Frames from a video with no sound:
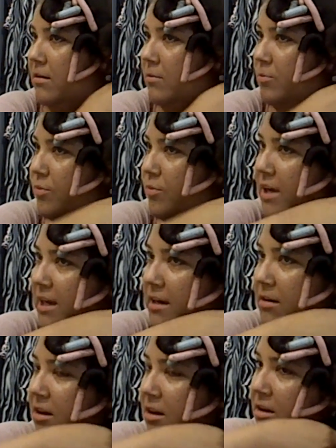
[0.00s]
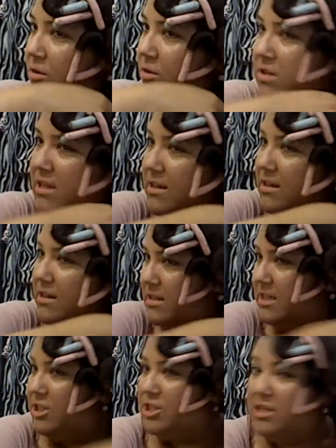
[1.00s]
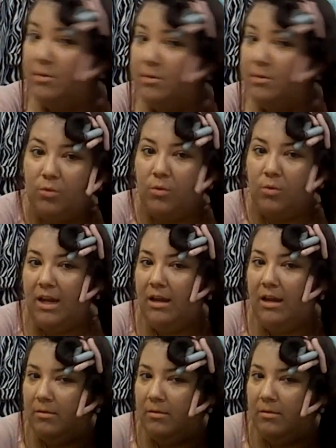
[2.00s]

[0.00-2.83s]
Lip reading: braid was done in such a simple way.